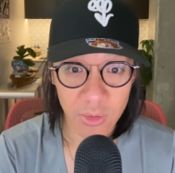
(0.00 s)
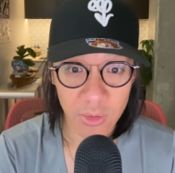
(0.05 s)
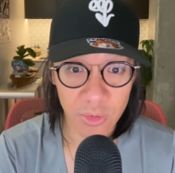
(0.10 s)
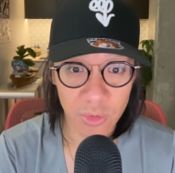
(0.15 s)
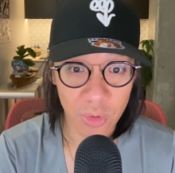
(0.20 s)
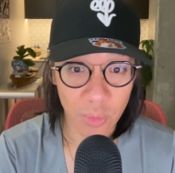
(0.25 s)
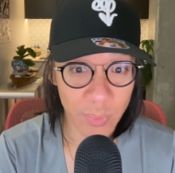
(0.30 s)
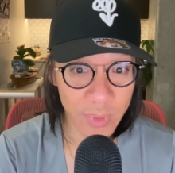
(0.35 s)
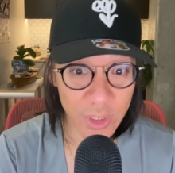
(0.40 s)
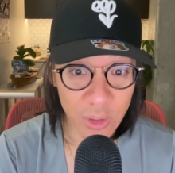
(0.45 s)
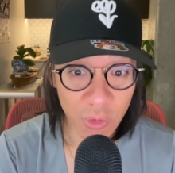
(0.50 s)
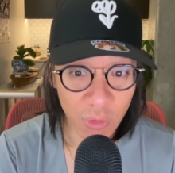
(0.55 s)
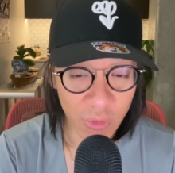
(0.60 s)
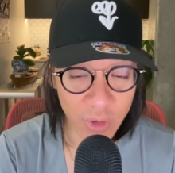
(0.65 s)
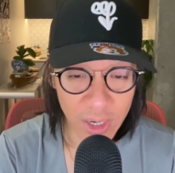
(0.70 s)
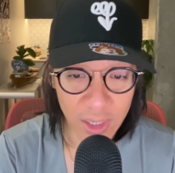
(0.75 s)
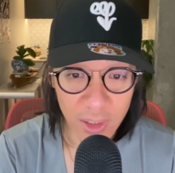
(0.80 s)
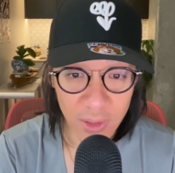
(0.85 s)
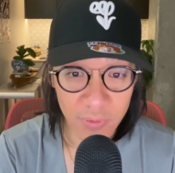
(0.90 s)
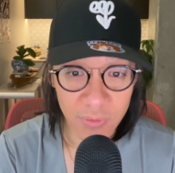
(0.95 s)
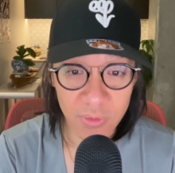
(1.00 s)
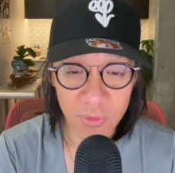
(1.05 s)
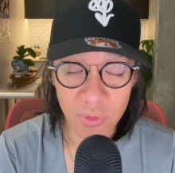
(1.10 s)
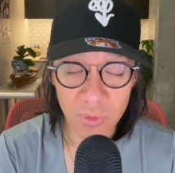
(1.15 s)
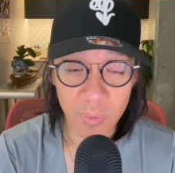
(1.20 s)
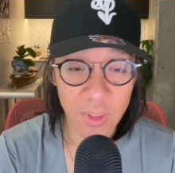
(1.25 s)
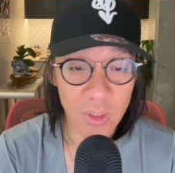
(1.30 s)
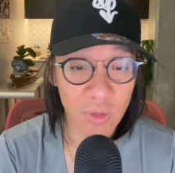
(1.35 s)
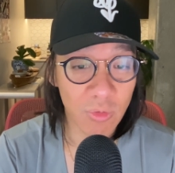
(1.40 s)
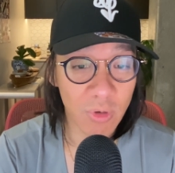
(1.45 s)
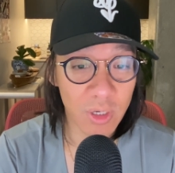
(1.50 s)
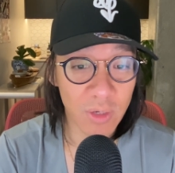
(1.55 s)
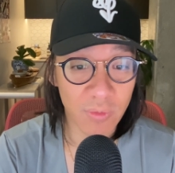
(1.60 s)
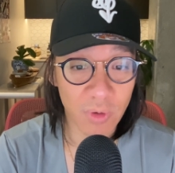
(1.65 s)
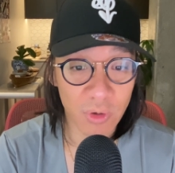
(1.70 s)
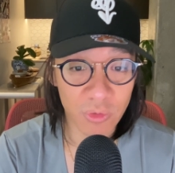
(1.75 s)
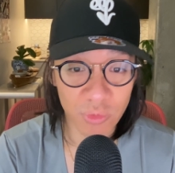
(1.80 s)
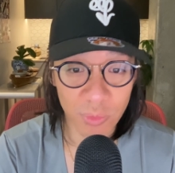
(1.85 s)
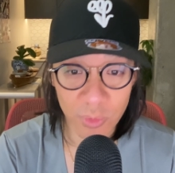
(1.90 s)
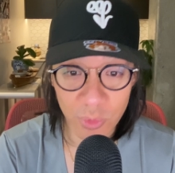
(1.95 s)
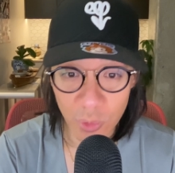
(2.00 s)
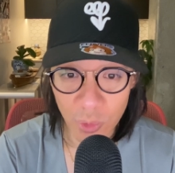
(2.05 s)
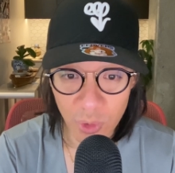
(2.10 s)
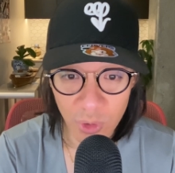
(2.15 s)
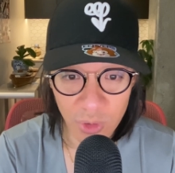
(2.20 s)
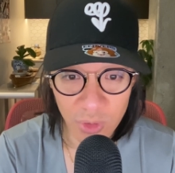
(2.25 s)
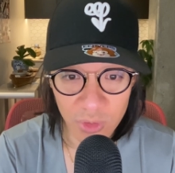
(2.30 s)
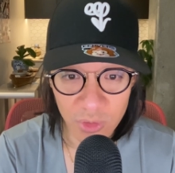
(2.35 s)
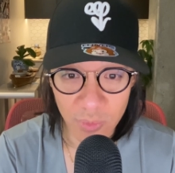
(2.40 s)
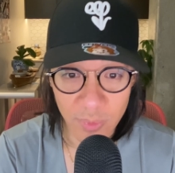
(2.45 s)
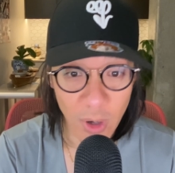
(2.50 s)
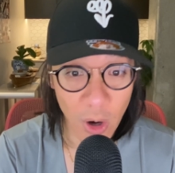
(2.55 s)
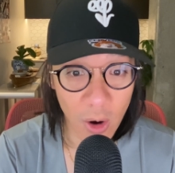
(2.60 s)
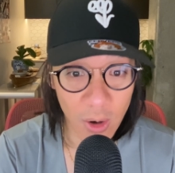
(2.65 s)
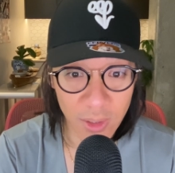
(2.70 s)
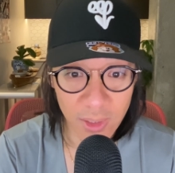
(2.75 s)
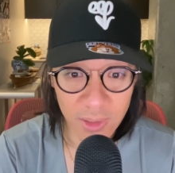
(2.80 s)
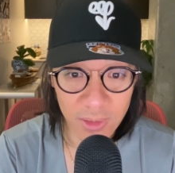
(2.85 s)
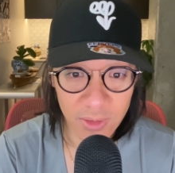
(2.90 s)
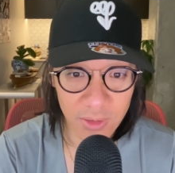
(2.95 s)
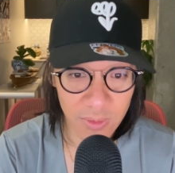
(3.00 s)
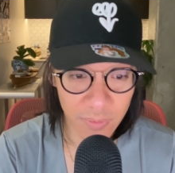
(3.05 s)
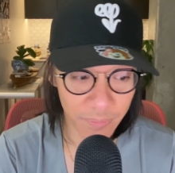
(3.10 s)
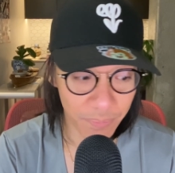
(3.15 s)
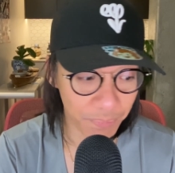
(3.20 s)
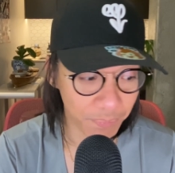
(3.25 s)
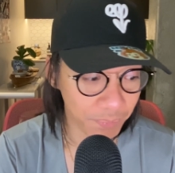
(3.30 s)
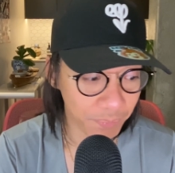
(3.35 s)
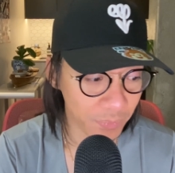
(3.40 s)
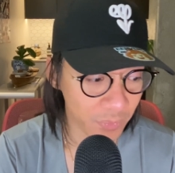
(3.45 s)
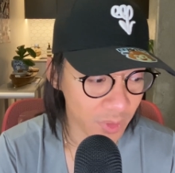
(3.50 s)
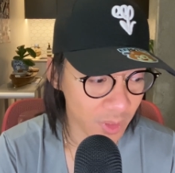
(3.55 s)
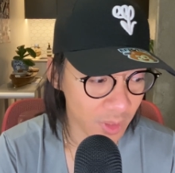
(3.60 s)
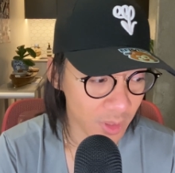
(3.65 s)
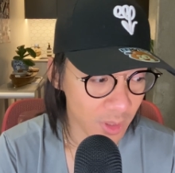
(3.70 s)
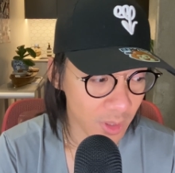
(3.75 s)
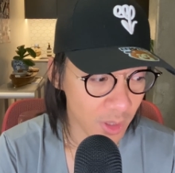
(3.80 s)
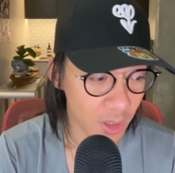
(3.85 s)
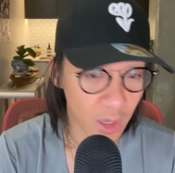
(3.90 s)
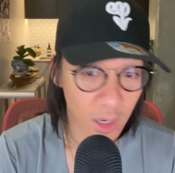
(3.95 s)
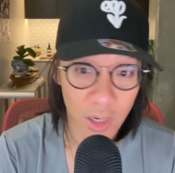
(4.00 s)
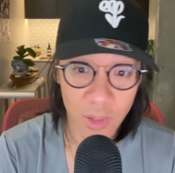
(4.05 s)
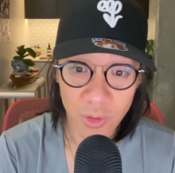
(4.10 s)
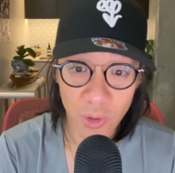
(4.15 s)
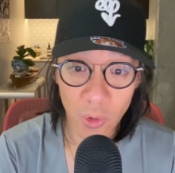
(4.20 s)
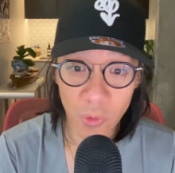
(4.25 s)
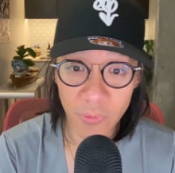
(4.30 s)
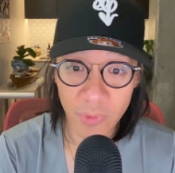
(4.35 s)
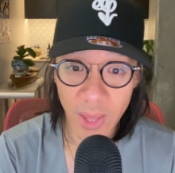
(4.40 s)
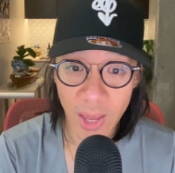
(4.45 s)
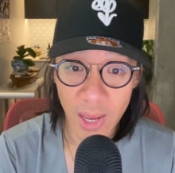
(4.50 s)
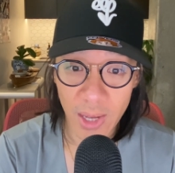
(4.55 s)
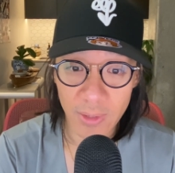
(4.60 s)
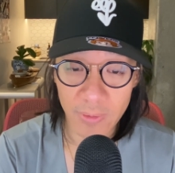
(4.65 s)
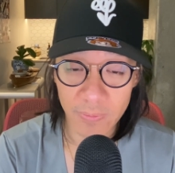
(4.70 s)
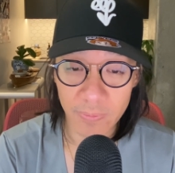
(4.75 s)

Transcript: to be creatives, to be creative entrepreneurs, to be artists, I know that